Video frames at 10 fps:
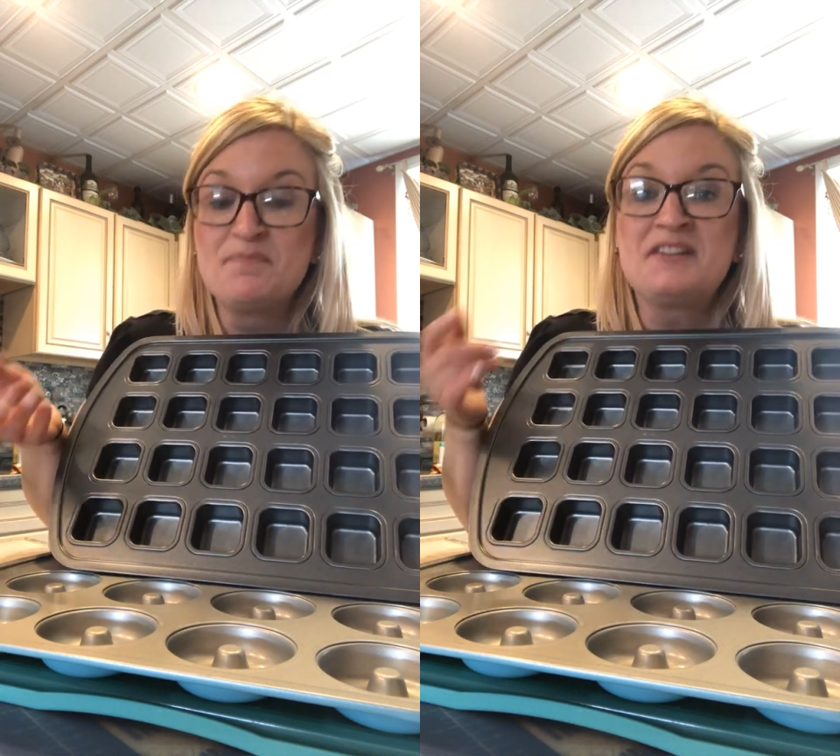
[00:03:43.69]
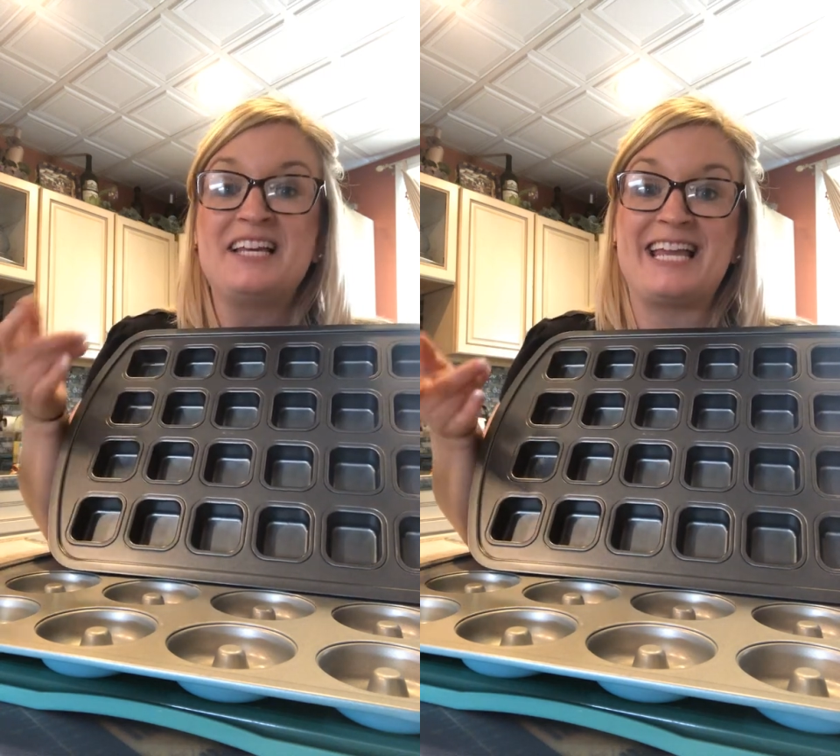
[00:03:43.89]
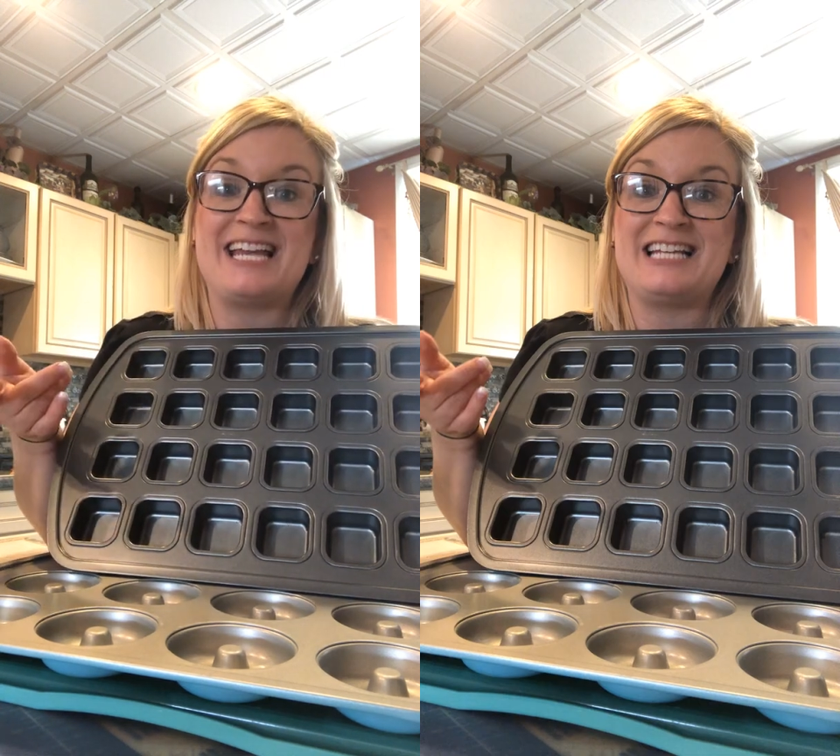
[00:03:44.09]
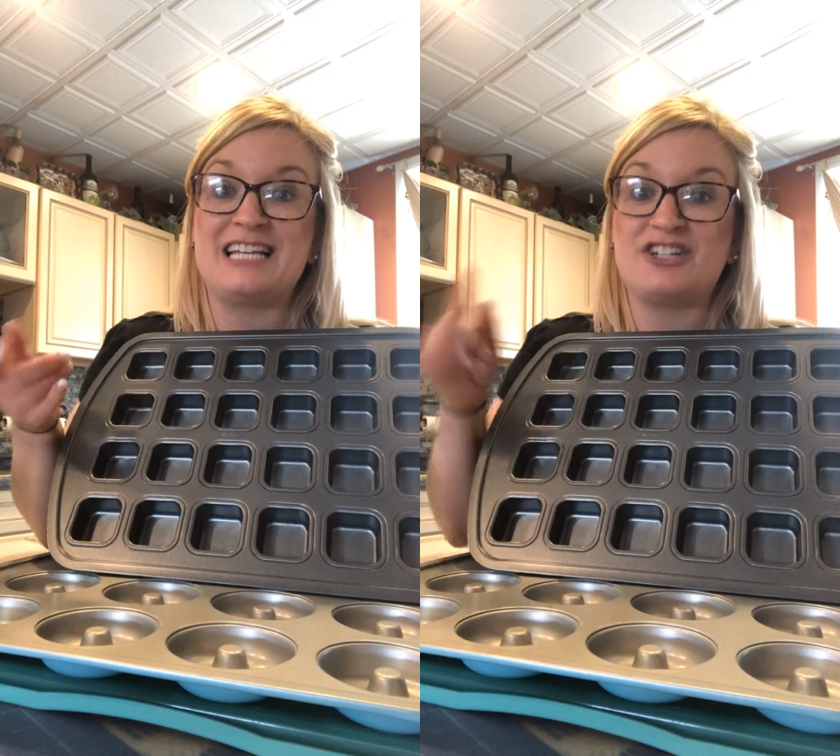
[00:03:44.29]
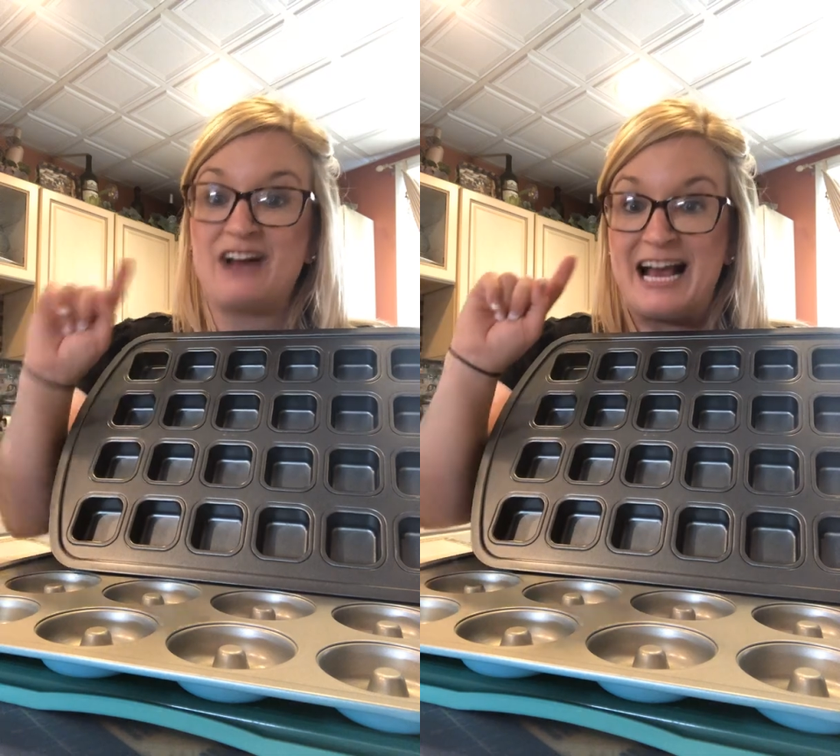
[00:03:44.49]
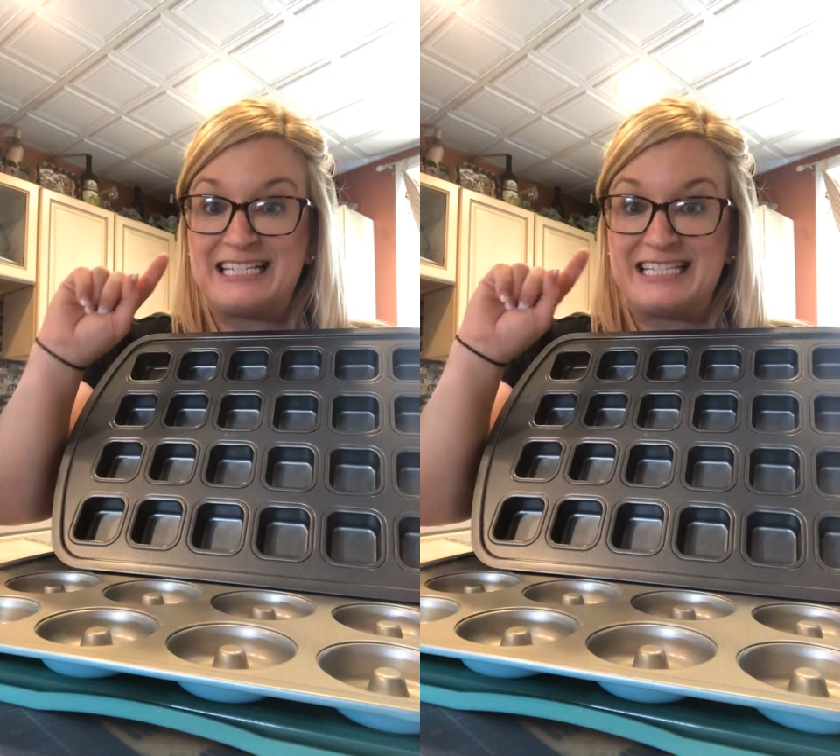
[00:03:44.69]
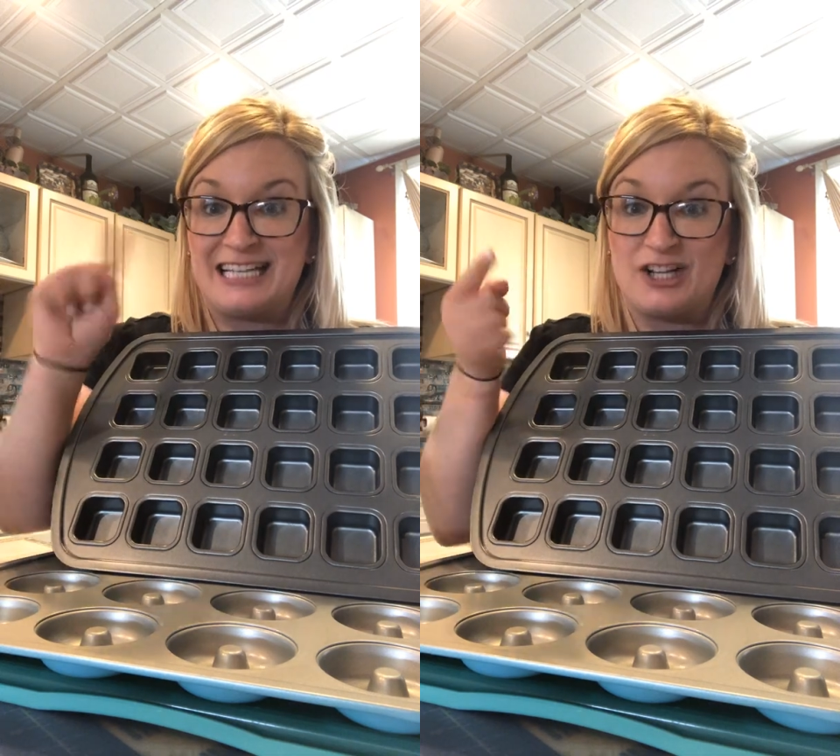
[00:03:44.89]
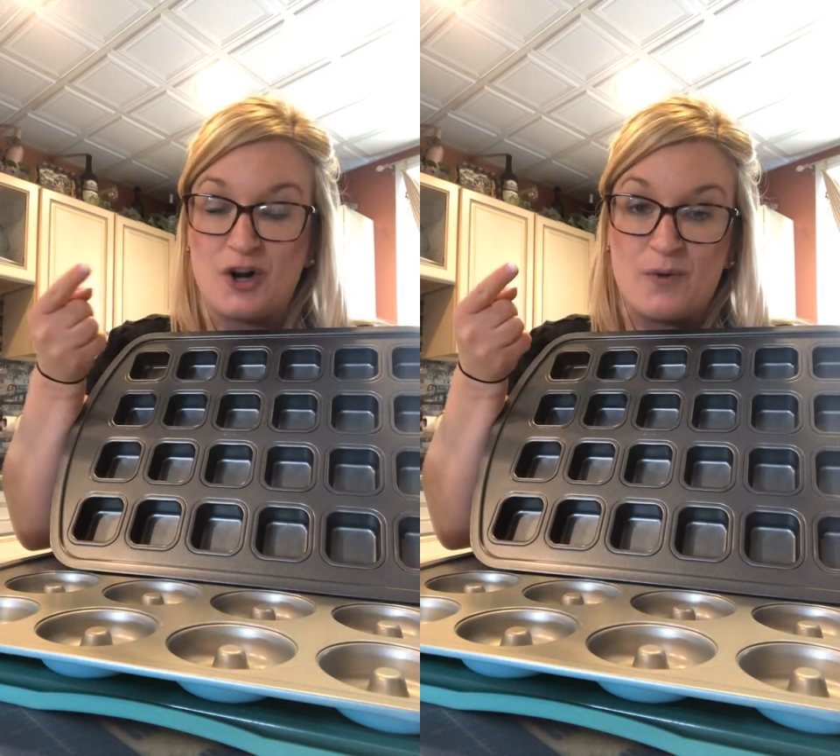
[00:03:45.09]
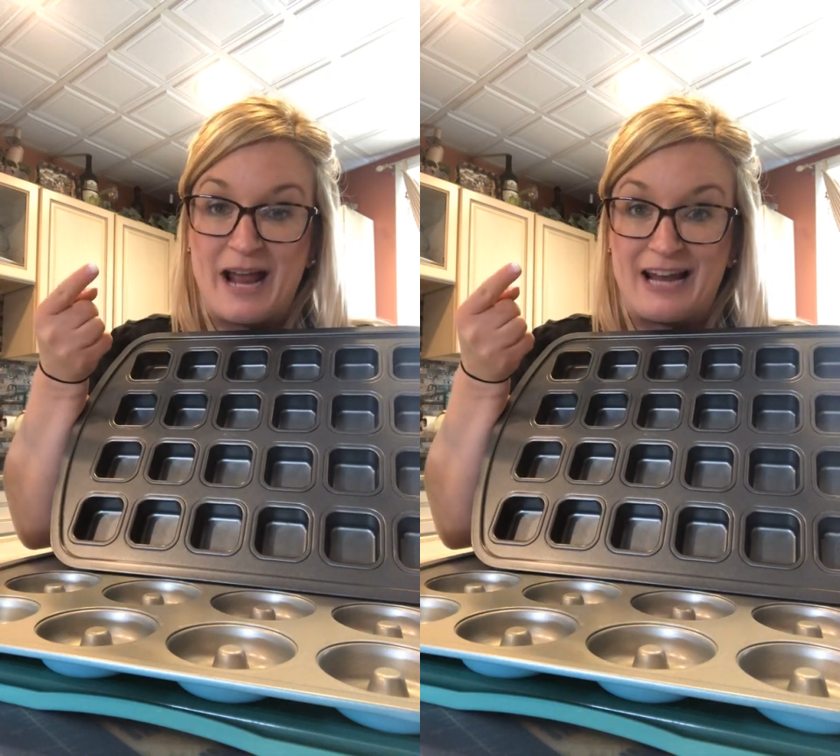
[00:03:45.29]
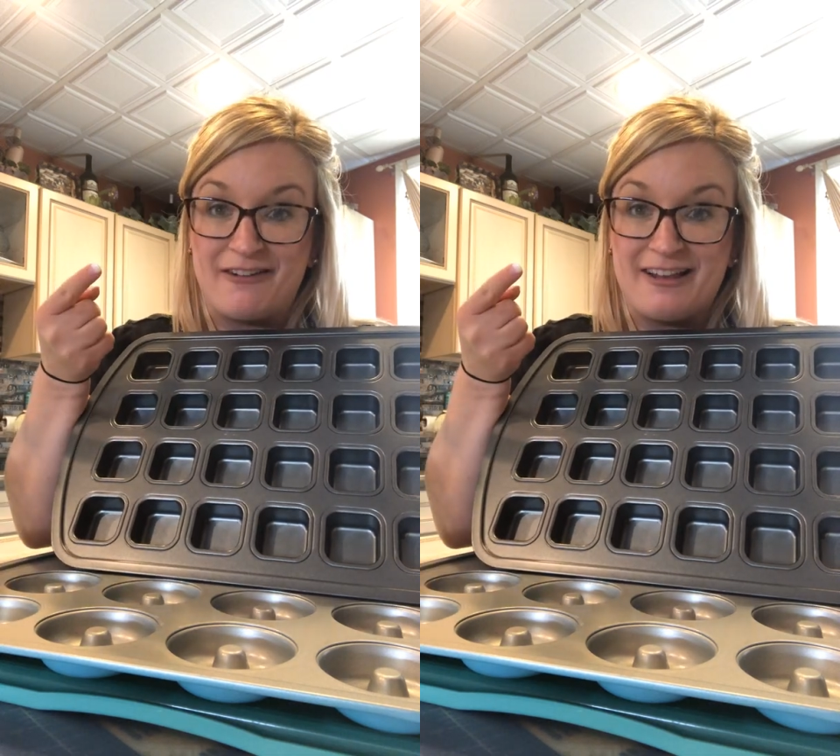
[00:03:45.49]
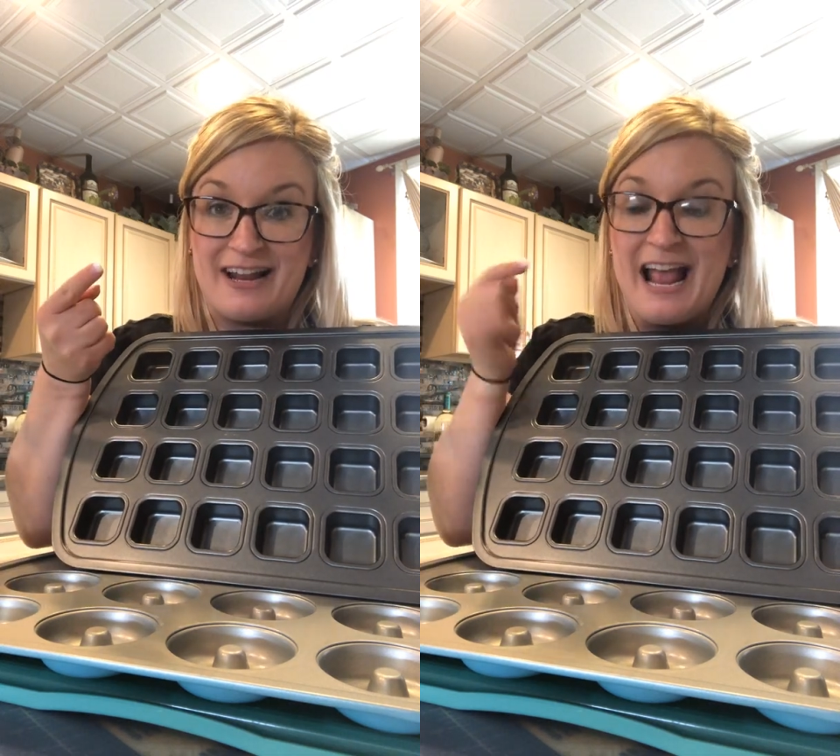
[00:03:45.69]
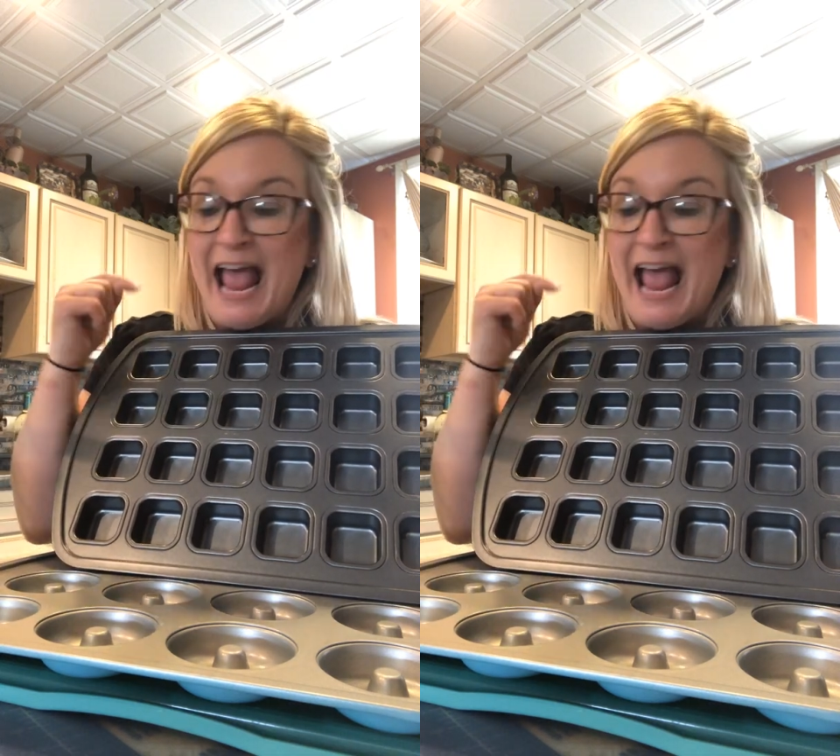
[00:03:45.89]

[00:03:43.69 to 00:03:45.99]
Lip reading: The cake tester has a silicone end on it,